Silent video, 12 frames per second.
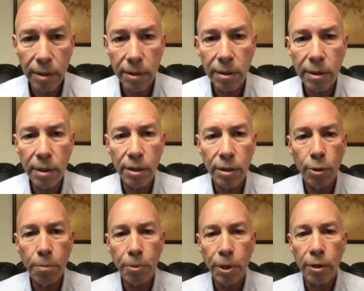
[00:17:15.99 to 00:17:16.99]
the
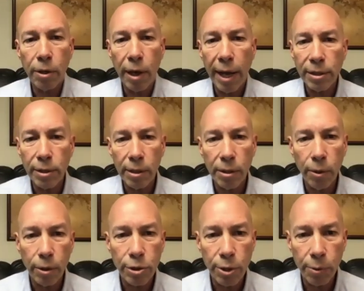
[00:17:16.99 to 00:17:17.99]
new
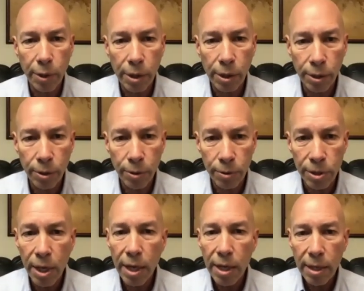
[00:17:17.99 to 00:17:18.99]
also includes
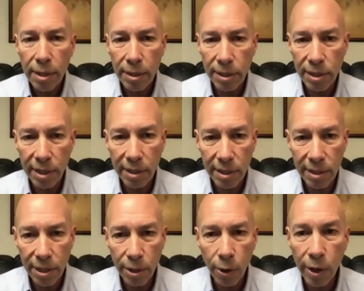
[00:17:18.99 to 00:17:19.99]
the
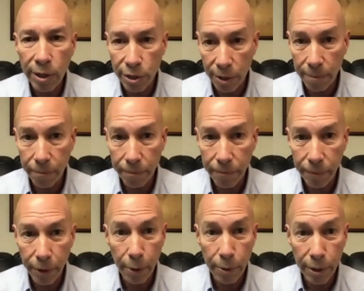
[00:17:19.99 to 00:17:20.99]
CDC hardship
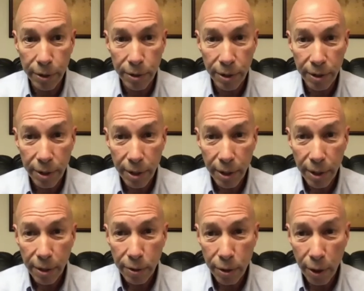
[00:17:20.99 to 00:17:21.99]
notice.
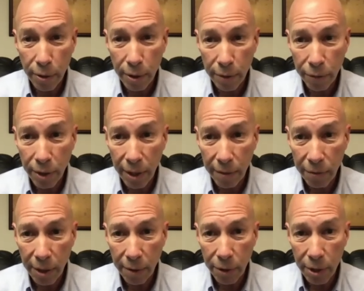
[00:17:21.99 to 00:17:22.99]
So if they've
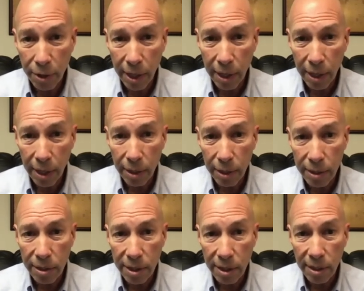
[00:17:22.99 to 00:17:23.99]
given you that
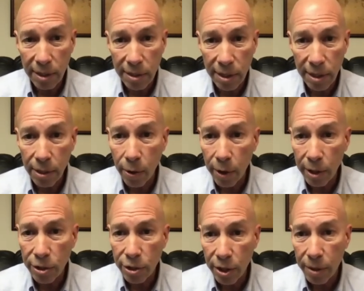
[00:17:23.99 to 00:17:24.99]
CDC hardship,